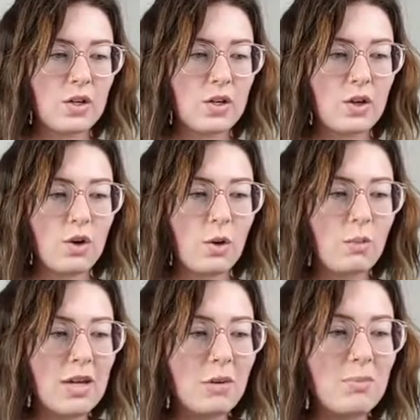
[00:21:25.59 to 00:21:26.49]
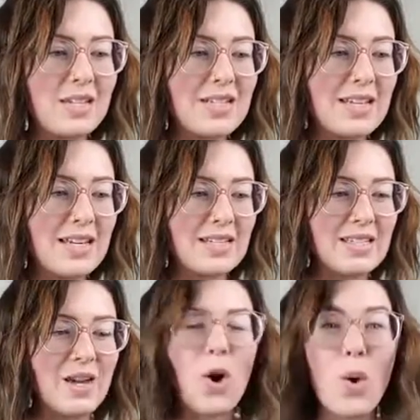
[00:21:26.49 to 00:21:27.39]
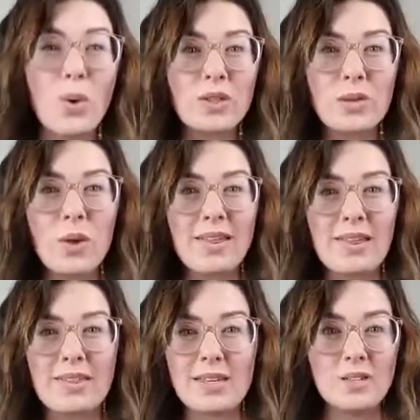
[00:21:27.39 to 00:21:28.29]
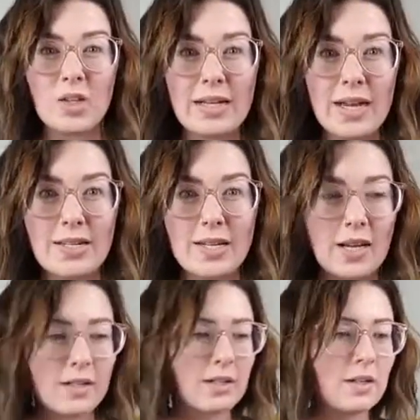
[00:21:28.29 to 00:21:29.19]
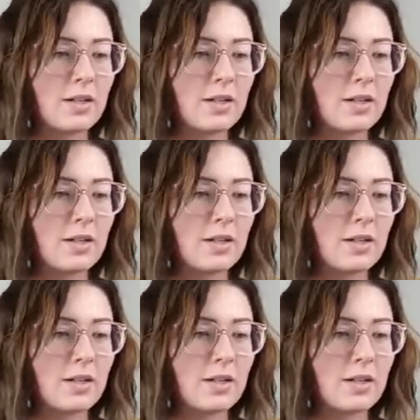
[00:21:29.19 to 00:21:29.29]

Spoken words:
being busy is the only way that things are going to get done,